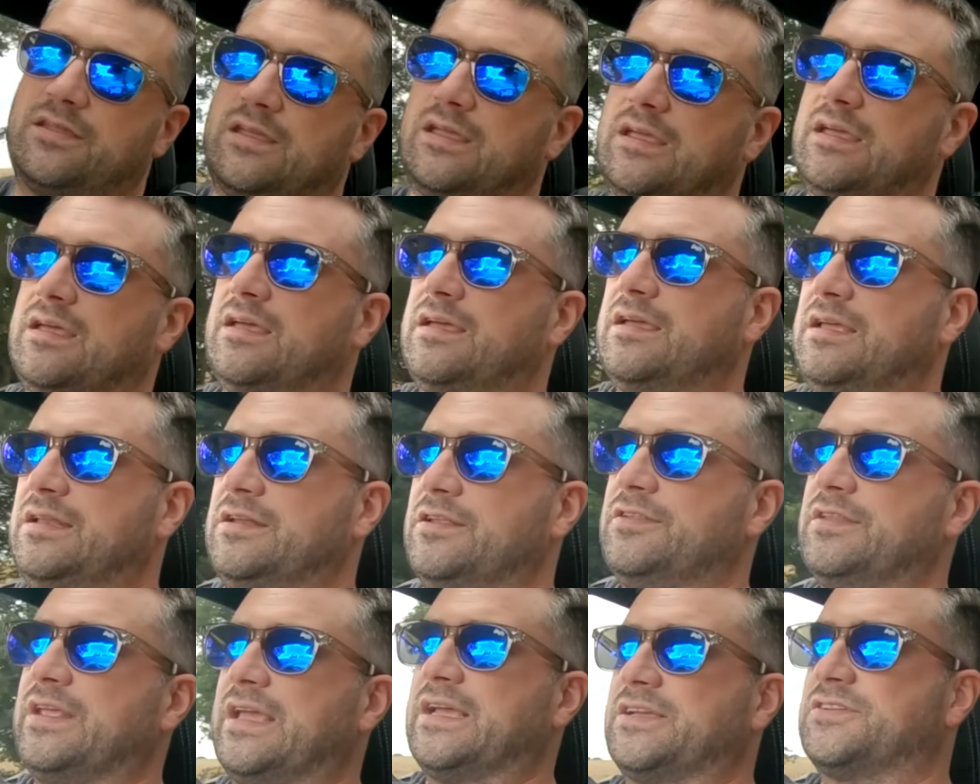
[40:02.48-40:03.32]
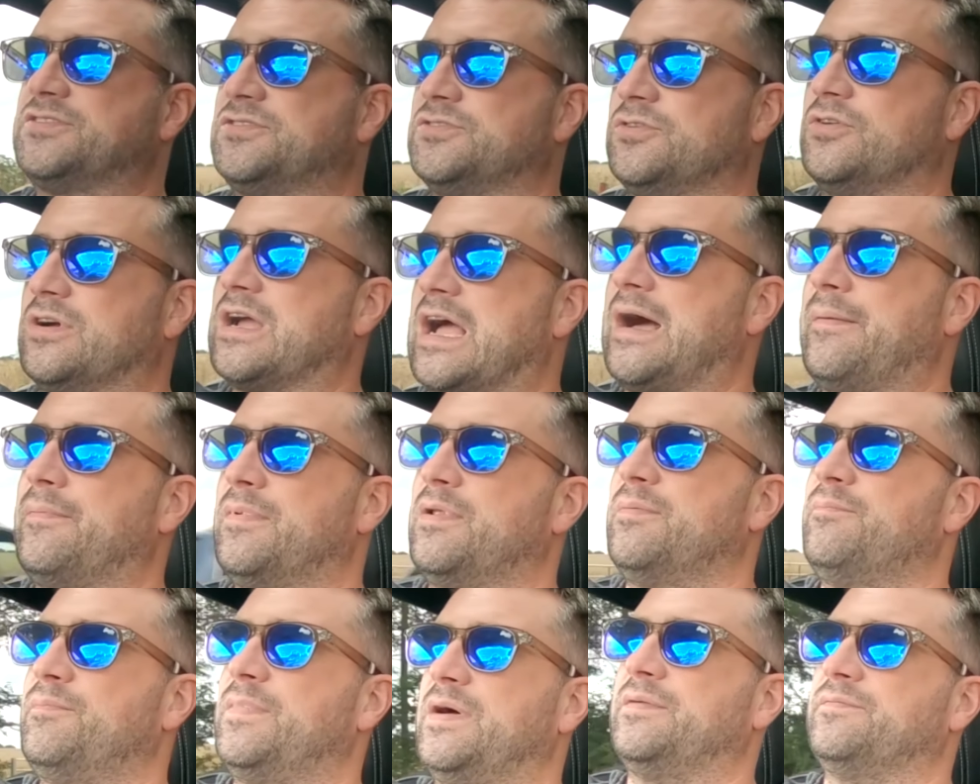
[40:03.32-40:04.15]
uh, in the next sort of
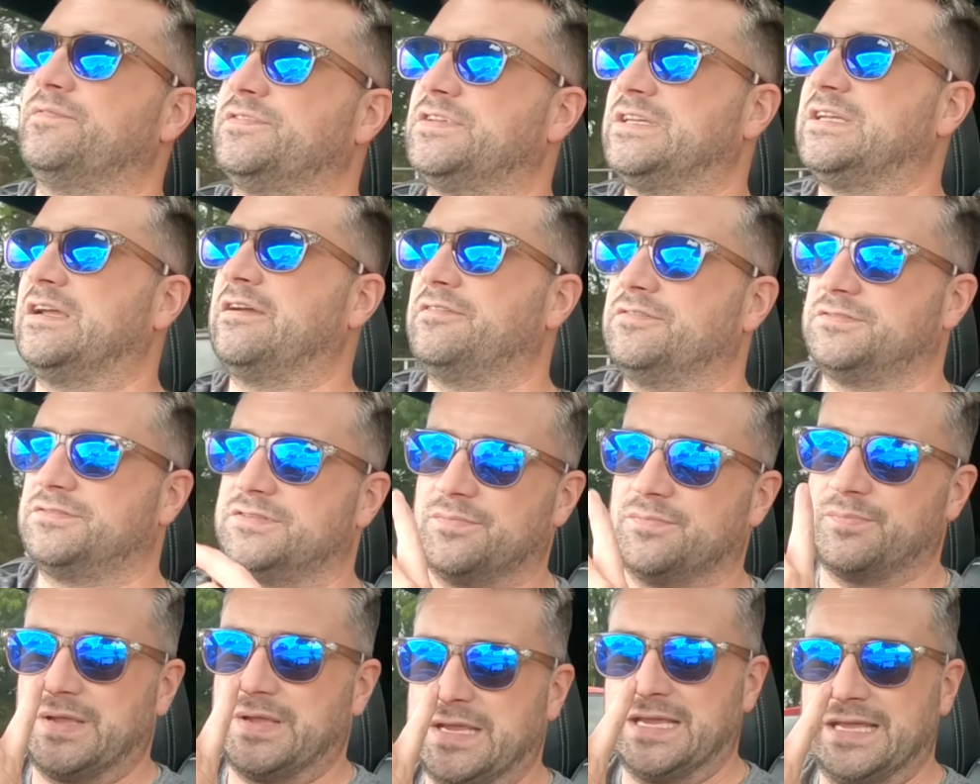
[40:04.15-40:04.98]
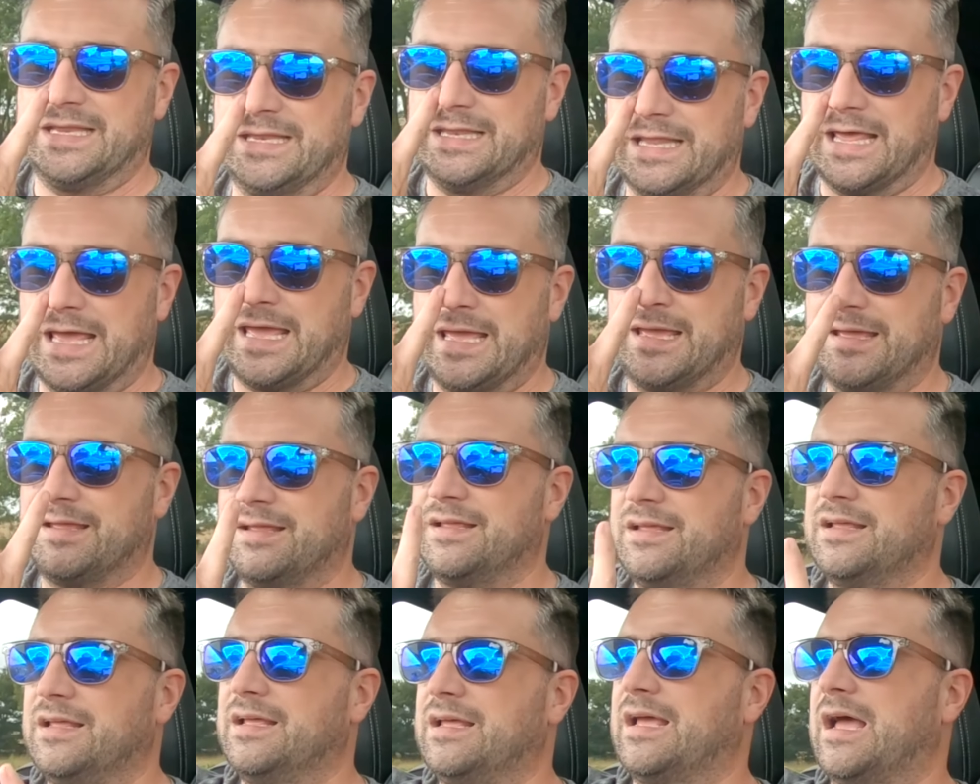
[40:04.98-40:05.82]
couple of months. He hopes to be in there
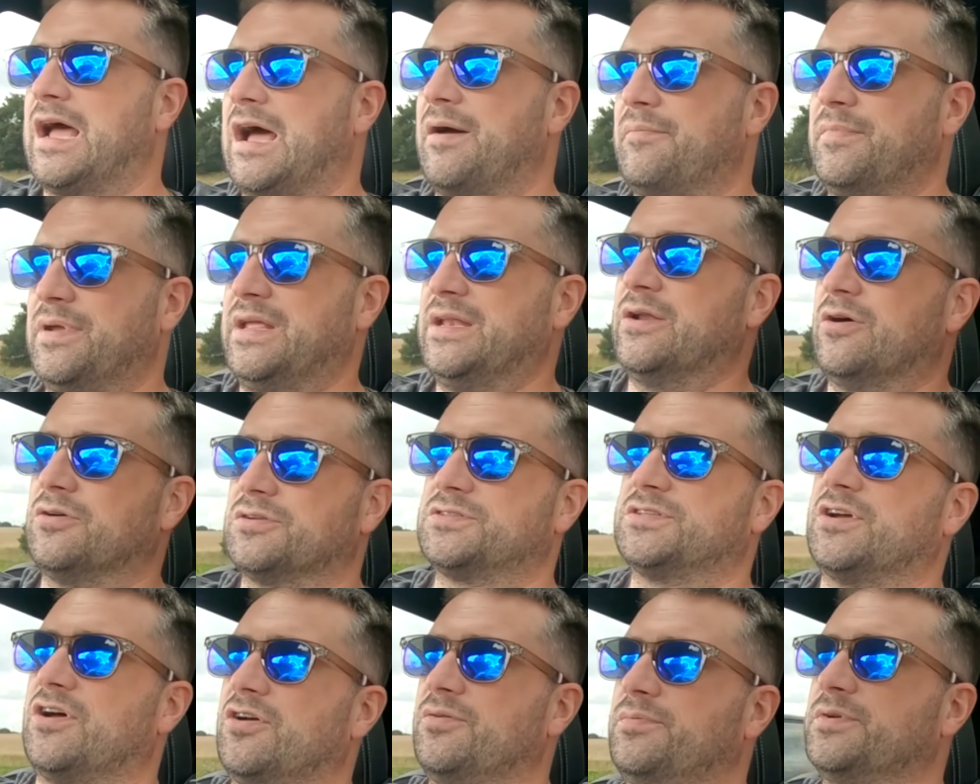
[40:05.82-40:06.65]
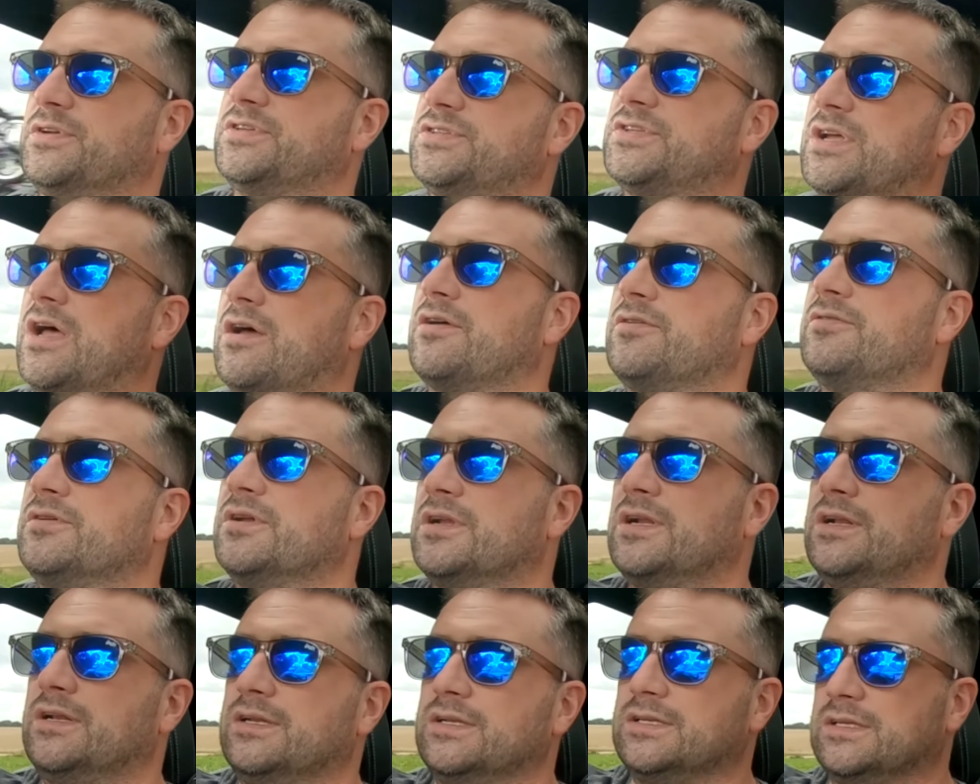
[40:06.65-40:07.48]
um, in October, so
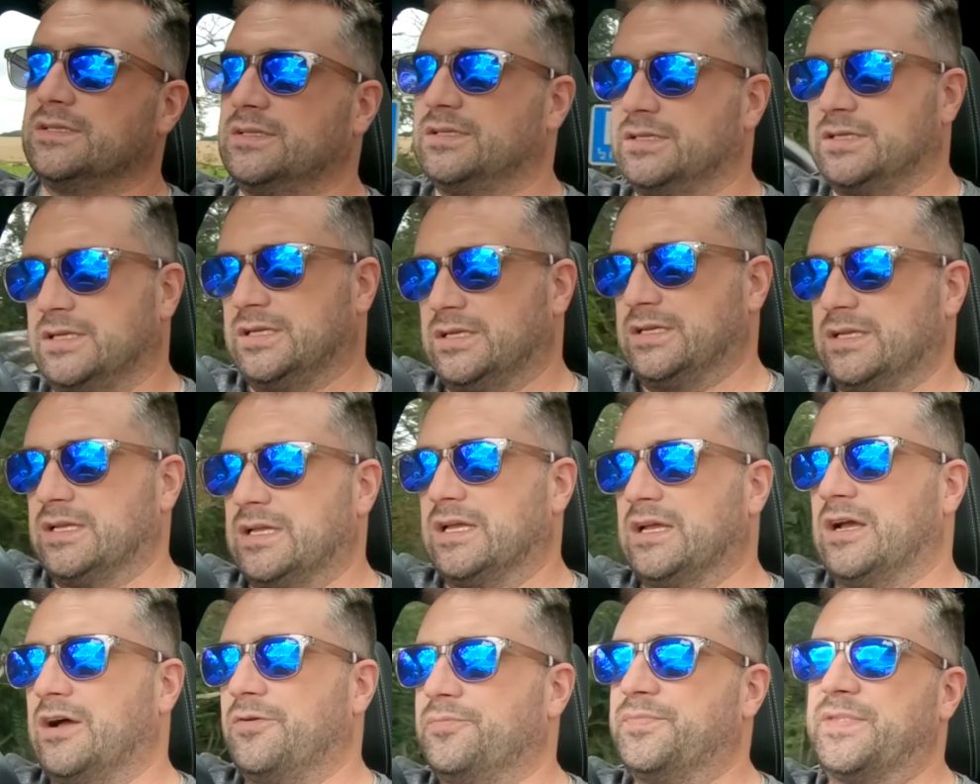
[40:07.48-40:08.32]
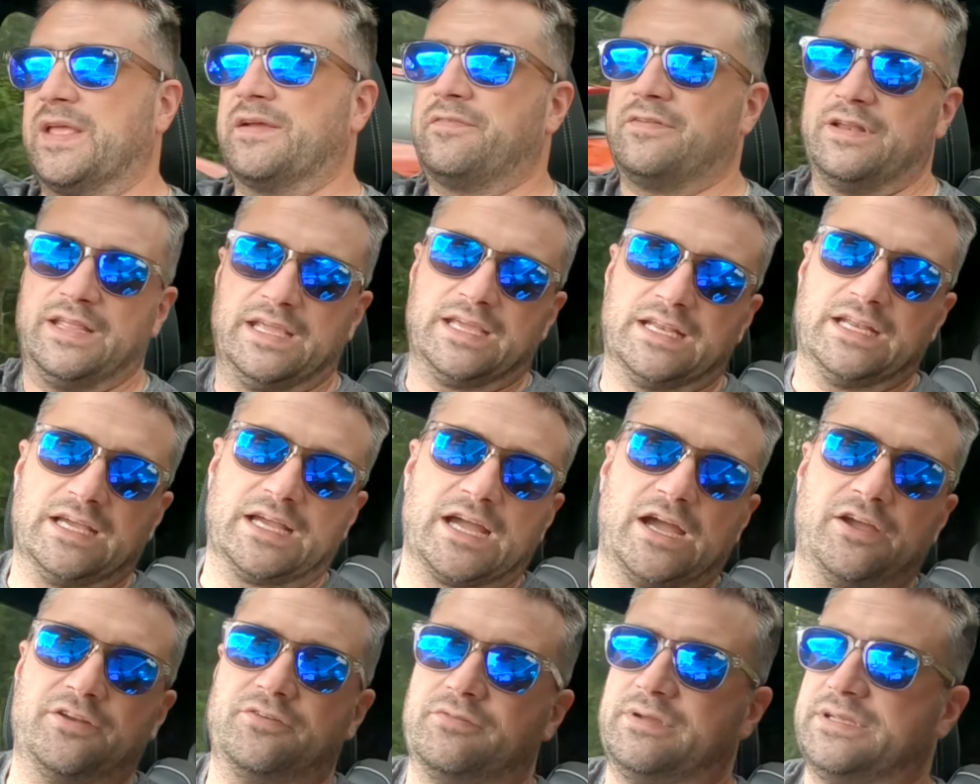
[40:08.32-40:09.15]
I'm definitely going
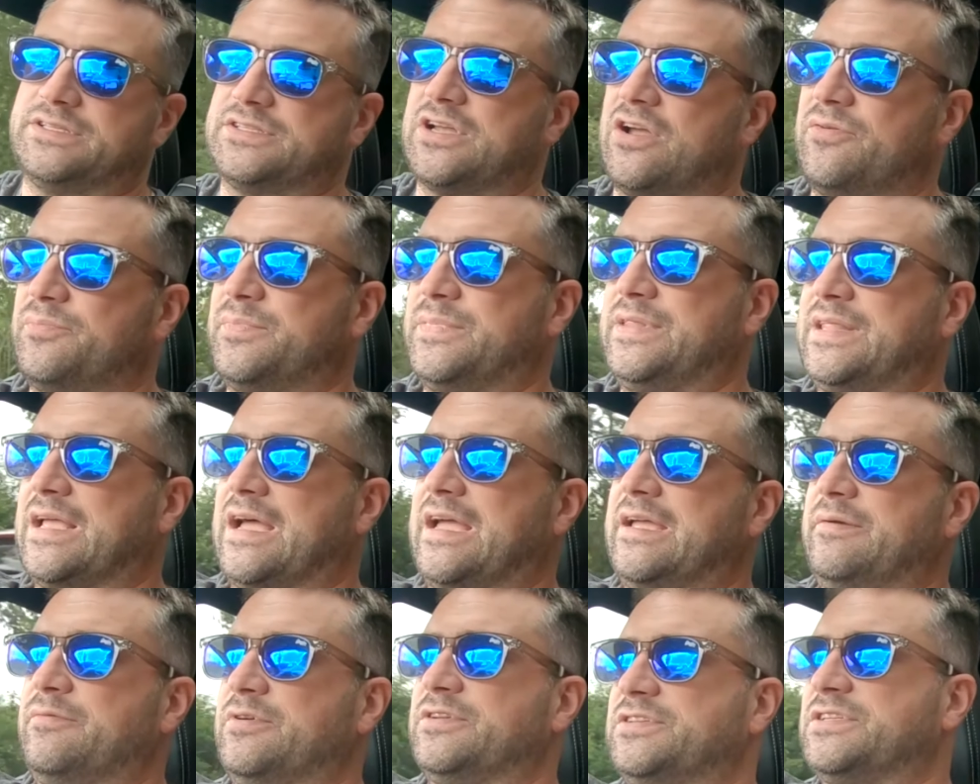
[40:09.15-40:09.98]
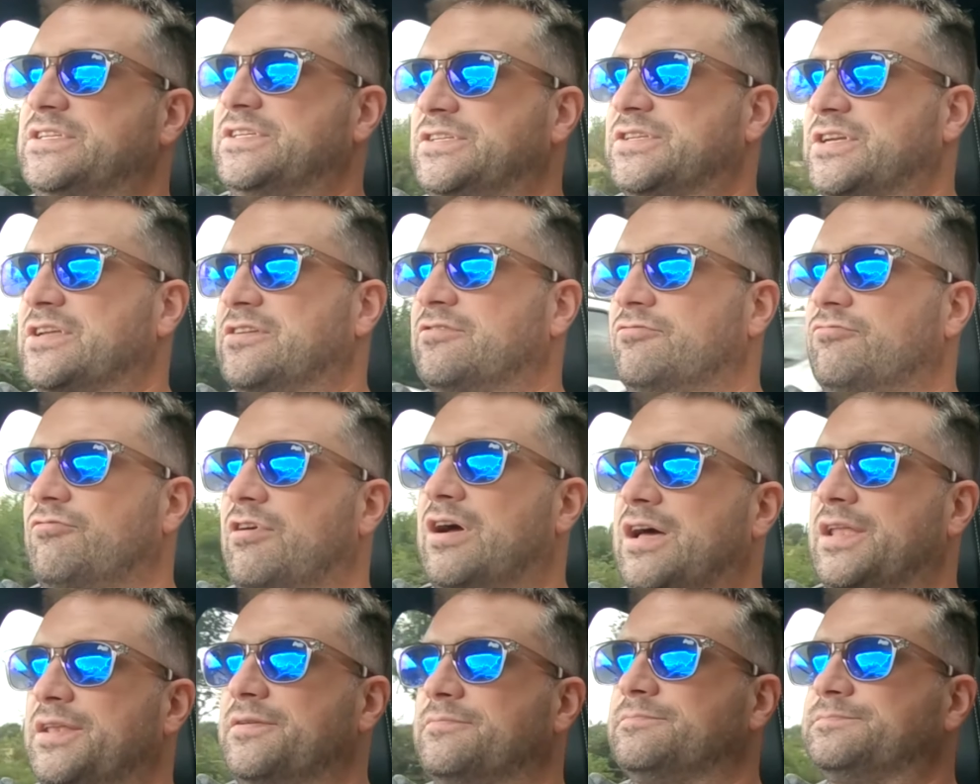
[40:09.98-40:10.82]
to go to his open day, which he's going to
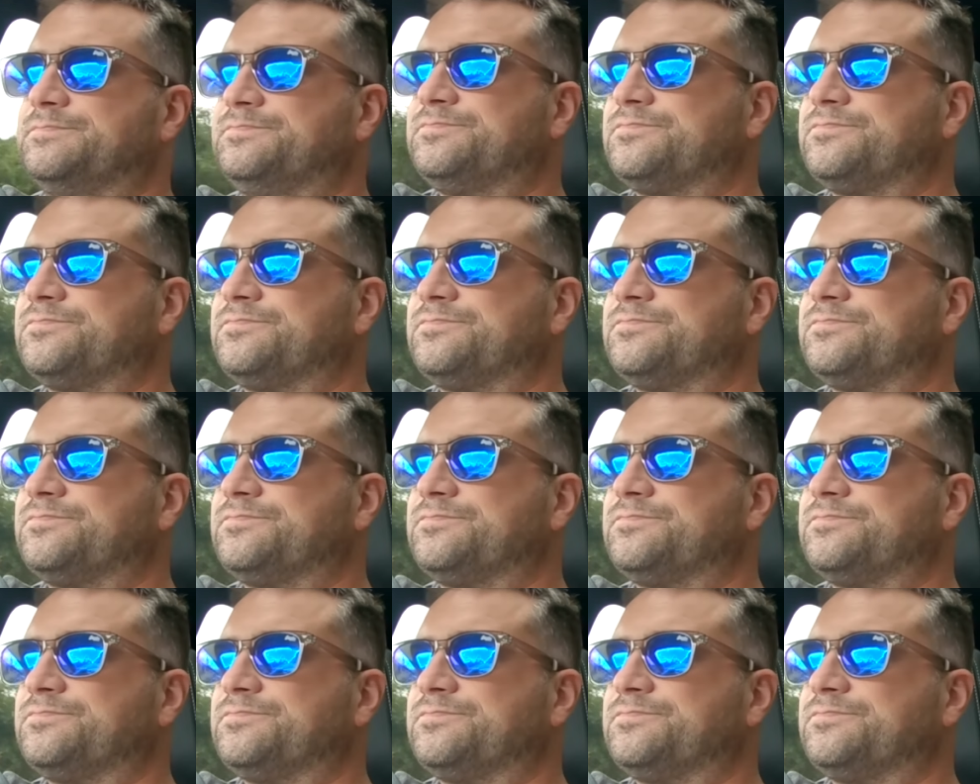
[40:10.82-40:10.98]
run